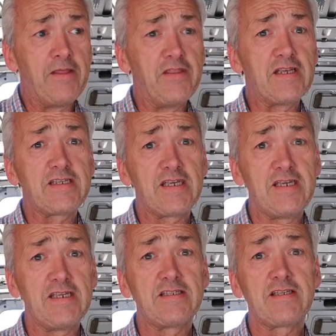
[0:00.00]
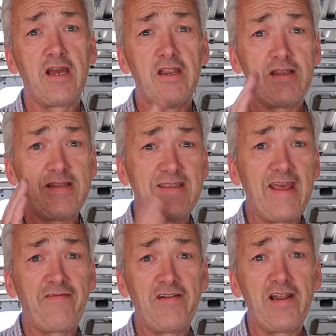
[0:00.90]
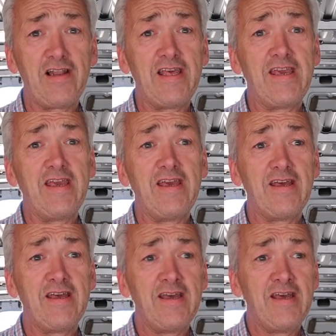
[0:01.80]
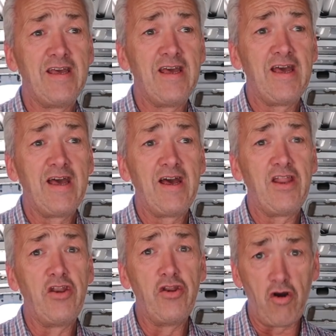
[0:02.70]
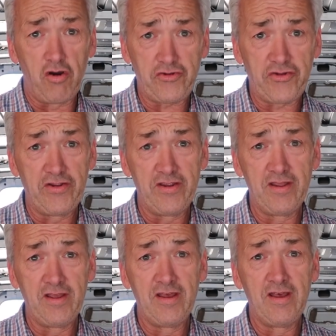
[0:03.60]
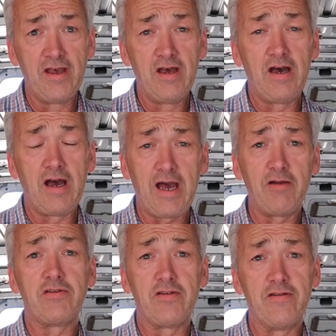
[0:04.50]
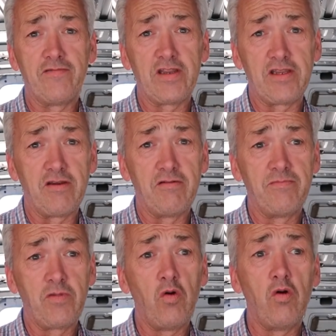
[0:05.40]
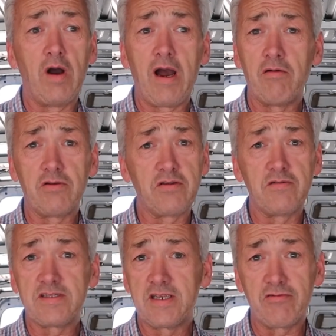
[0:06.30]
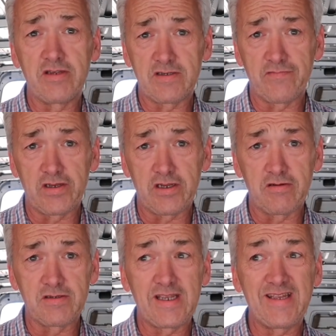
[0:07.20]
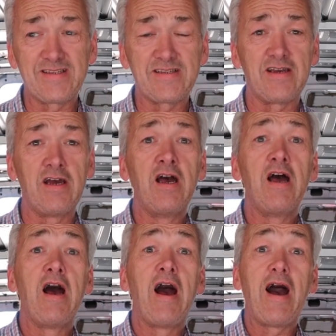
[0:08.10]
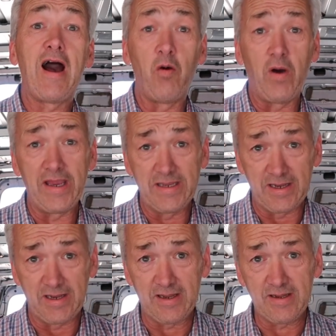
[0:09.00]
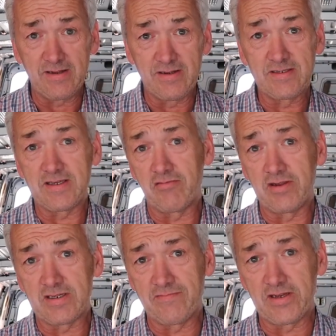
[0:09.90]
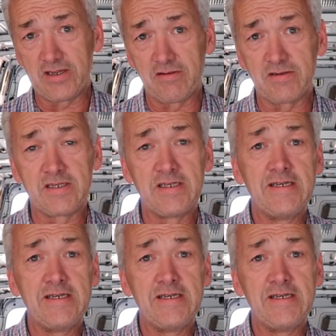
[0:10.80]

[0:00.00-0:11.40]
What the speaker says: this is definitely not a how-to video or a how-to series of videos. It's a how I did it series of videos.